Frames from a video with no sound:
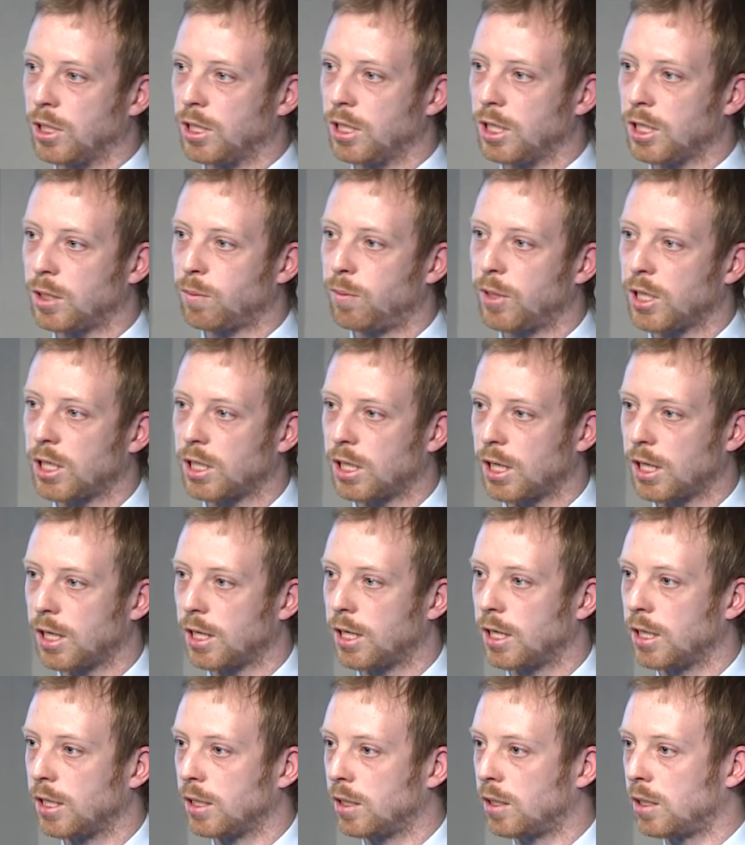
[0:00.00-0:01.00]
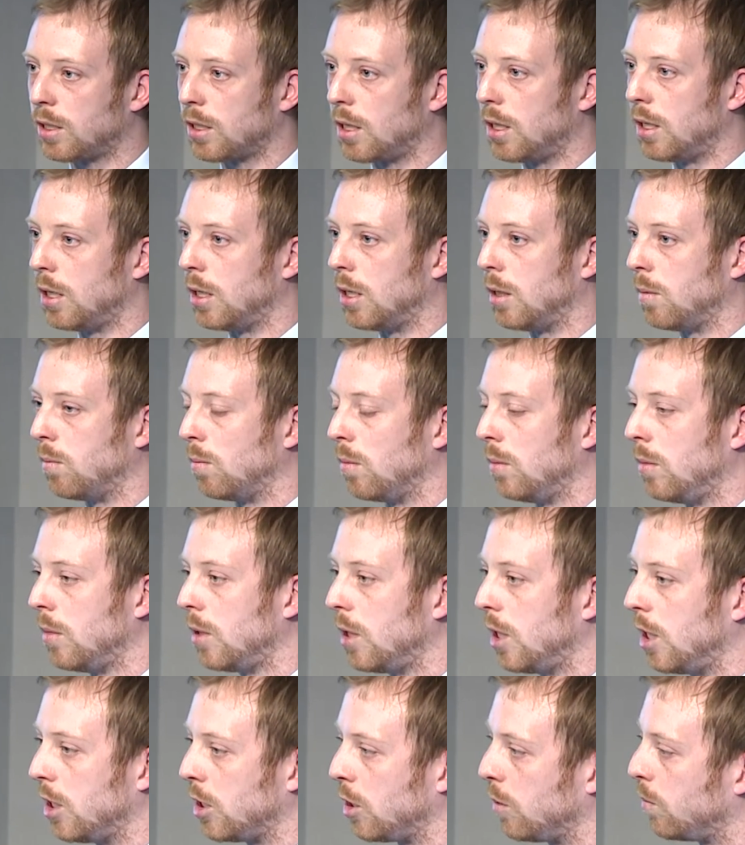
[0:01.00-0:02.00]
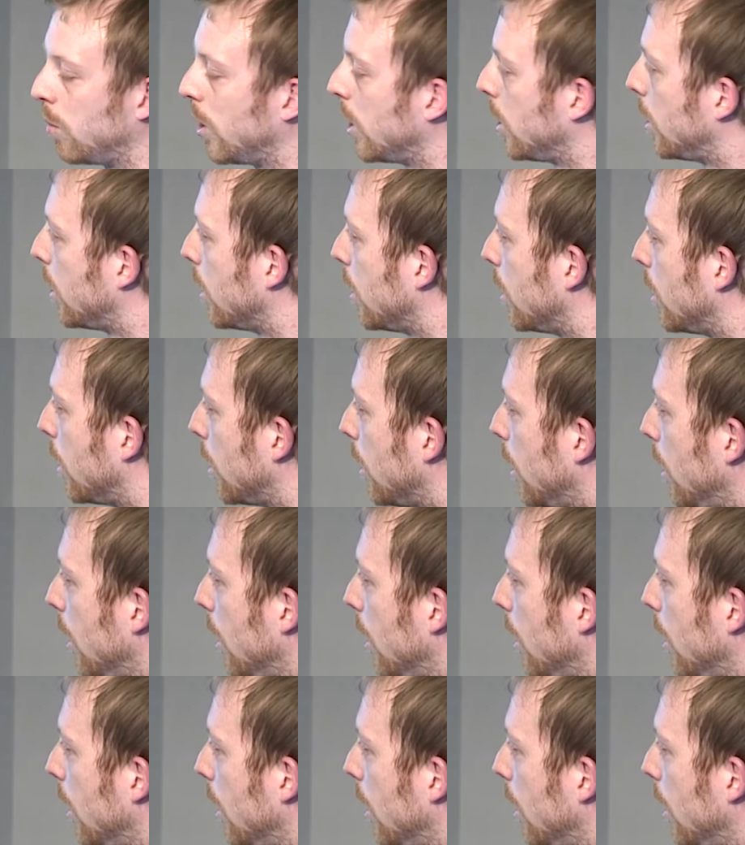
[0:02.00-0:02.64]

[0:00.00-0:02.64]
especially as you mentioned,